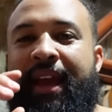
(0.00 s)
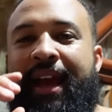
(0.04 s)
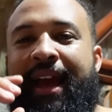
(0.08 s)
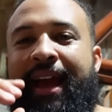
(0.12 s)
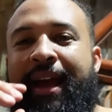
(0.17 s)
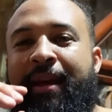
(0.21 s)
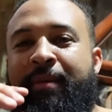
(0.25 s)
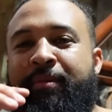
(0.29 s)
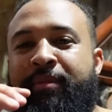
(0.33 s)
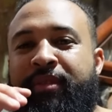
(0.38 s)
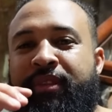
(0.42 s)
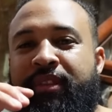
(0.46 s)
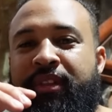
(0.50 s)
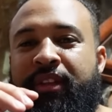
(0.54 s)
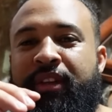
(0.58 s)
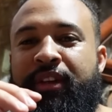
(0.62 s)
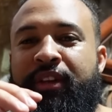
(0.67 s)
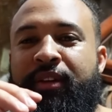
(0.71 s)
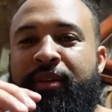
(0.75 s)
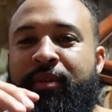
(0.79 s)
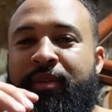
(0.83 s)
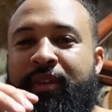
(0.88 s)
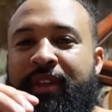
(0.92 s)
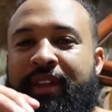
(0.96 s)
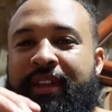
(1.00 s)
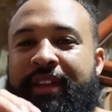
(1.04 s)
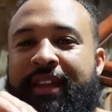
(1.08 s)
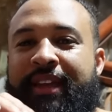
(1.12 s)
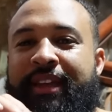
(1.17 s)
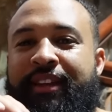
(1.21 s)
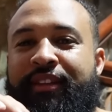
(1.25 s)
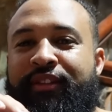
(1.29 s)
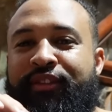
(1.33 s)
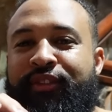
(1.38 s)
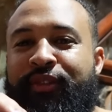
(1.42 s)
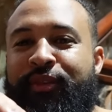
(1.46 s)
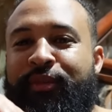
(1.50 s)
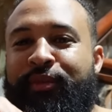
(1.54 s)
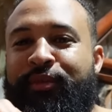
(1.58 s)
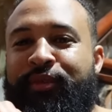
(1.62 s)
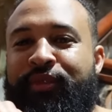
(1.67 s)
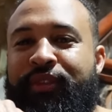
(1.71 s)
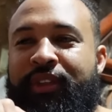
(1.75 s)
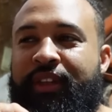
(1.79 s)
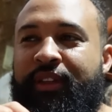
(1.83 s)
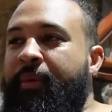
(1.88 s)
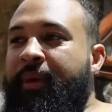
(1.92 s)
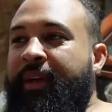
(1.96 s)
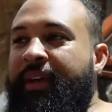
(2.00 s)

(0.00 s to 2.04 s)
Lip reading: Absolutely exhausted.